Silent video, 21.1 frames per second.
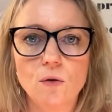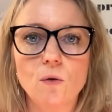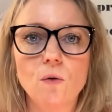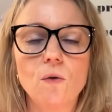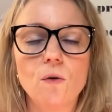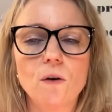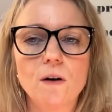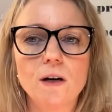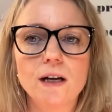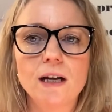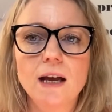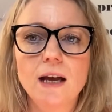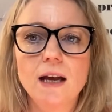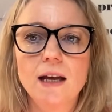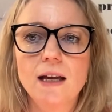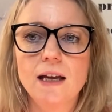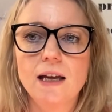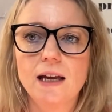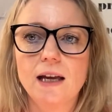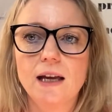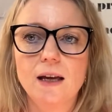Or
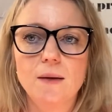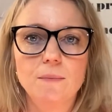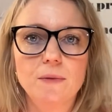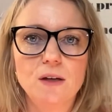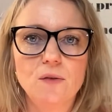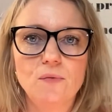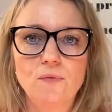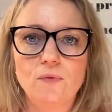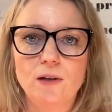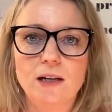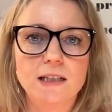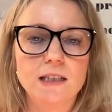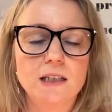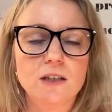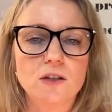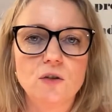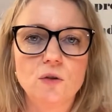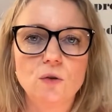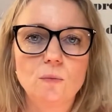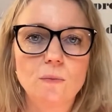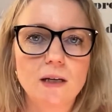if, let's
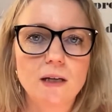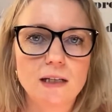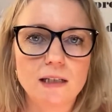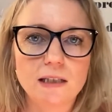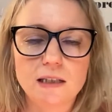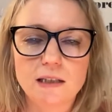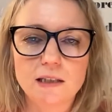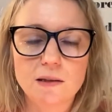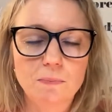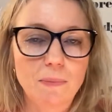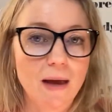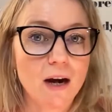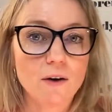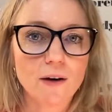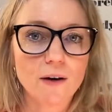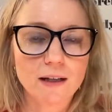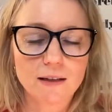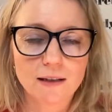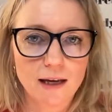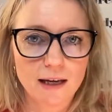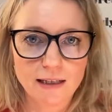assume it's
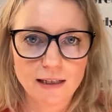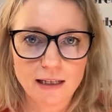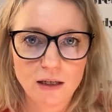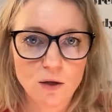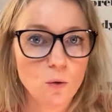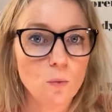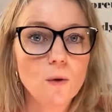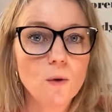paragliding or